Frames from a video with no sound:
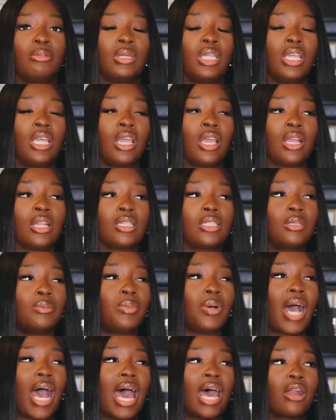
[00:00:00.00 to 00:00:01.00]
pants
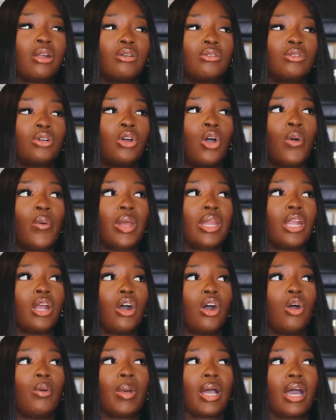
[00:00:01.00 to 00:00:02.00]
but i don't go in there
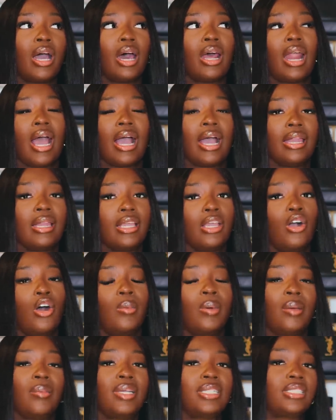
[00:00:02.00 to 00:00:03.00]
oh my god i gotta get
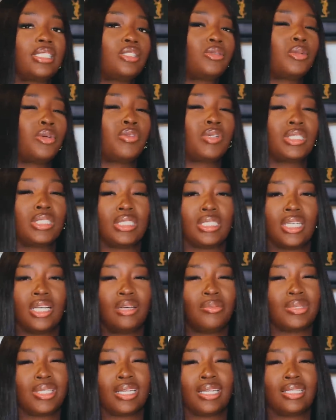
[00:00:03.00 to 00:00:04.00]
all my basics from
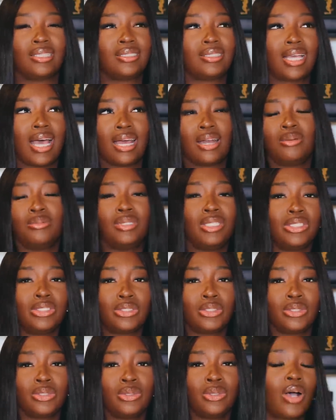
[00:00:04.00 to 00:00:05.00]
aritzia because i don't need
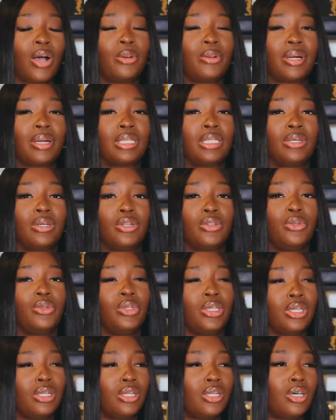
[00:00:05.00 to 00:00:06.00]
to i would probably go to
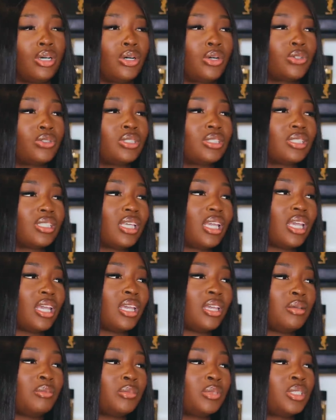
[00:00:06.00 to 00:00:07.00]
uniqlo
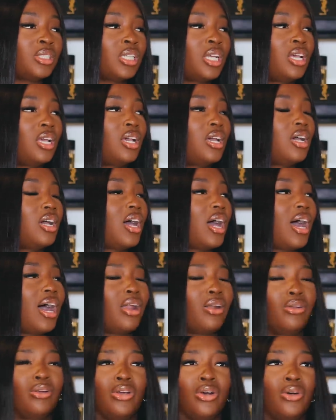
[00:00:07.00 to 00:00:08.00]
skims
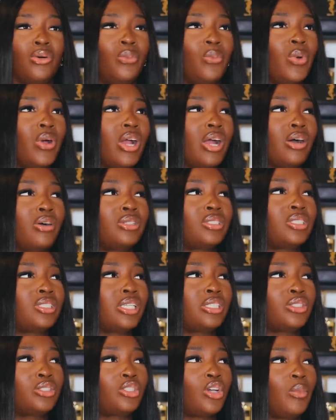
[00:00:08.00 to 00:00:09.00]
I don't know where else.
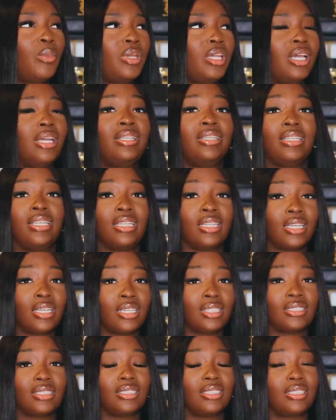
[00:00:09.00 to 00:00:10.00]
It's so many
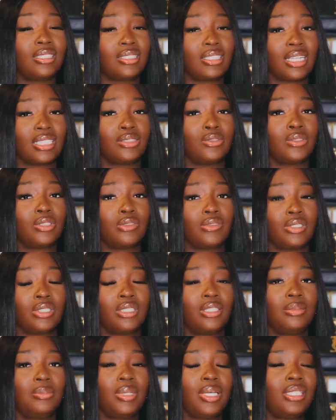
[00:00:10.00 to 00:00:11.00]
Adidas. Adidas has really, really
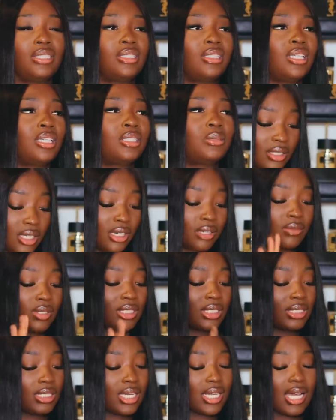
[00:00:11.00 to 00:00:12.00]
good basics.
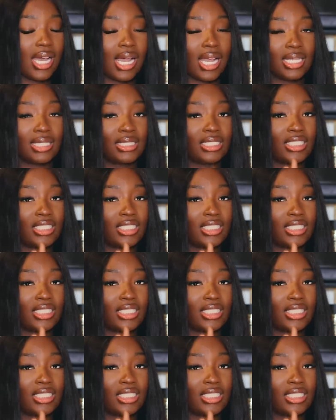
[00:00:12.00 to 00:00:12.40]
Aritzia got